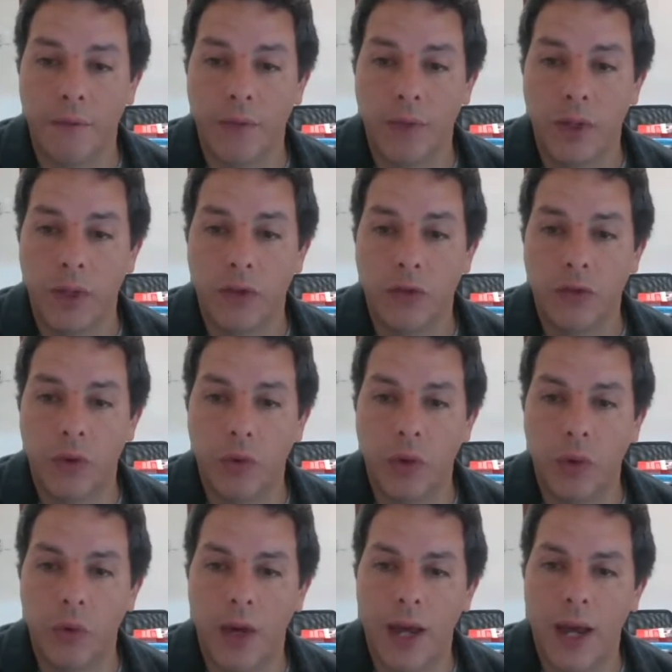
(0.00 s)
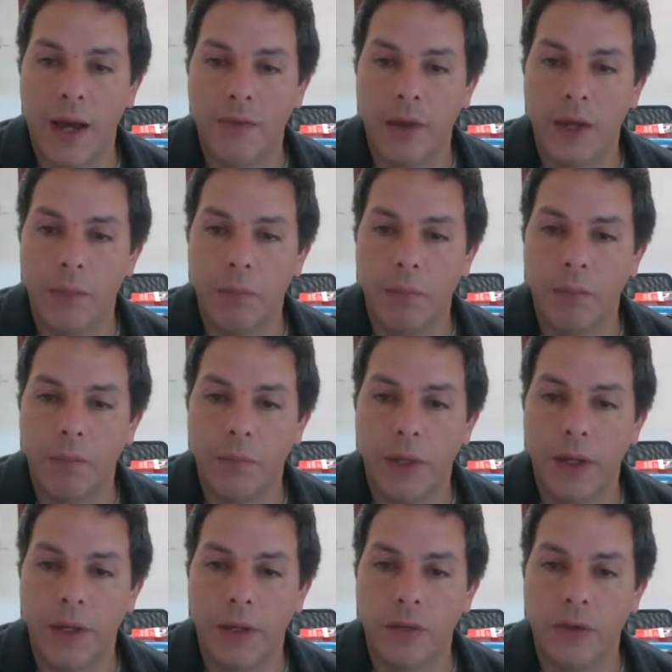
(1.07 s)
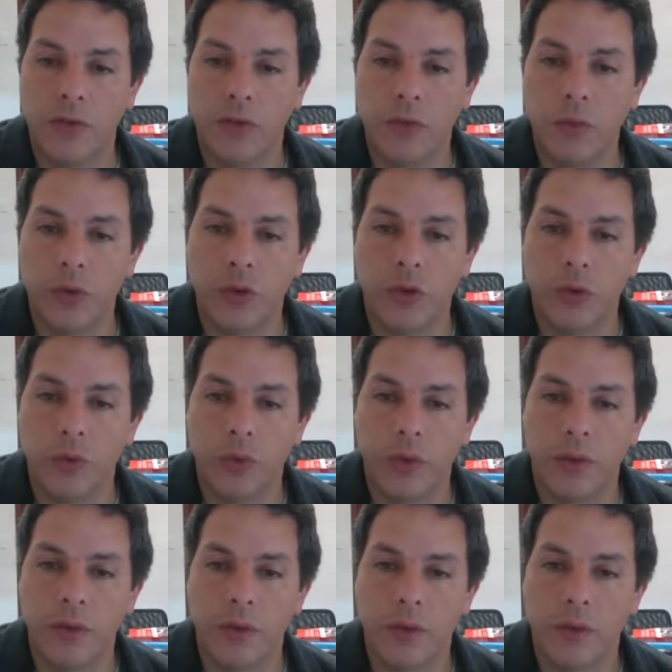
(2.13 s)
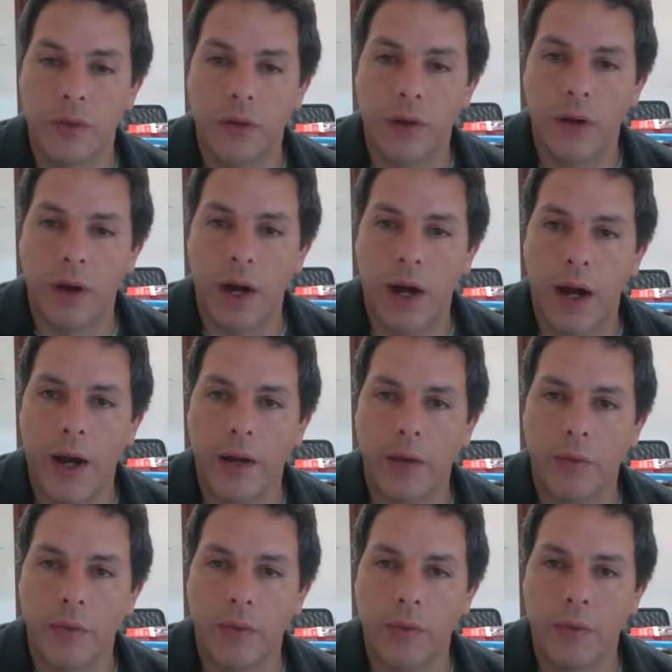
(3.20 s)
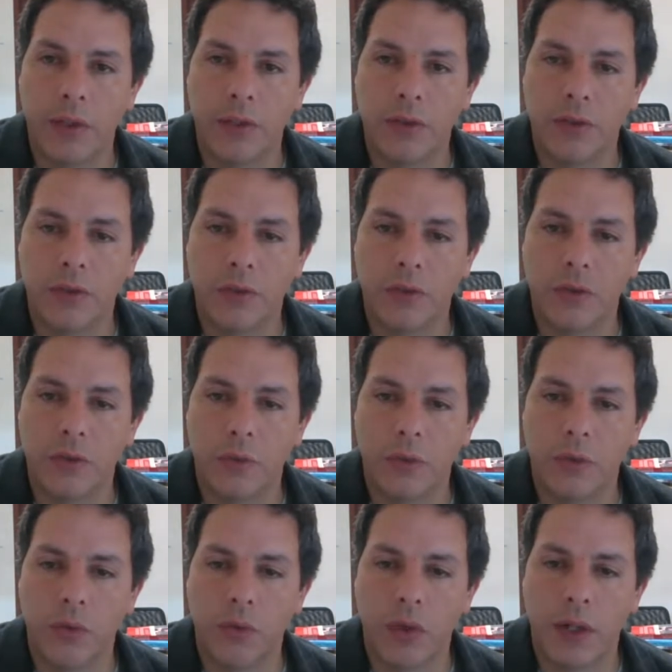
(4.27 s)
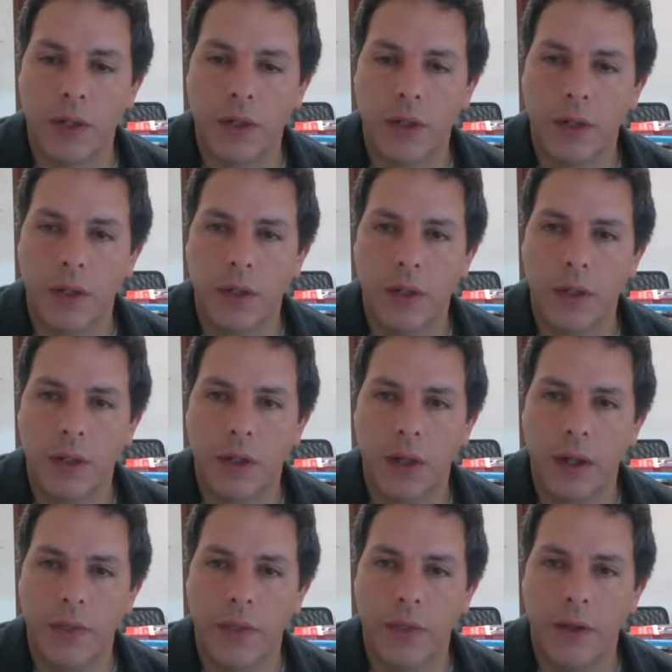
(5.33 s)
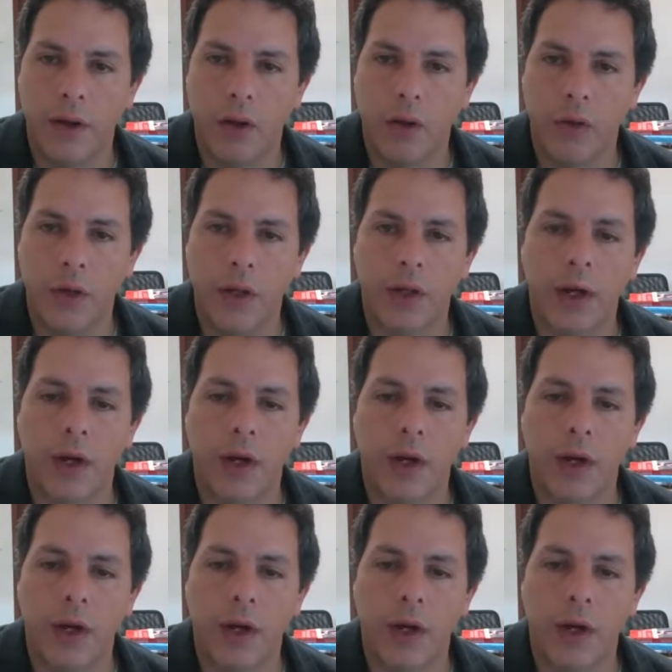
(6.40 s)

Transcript: So we will have a distribution with higher probabilities of 0.1 and then going down.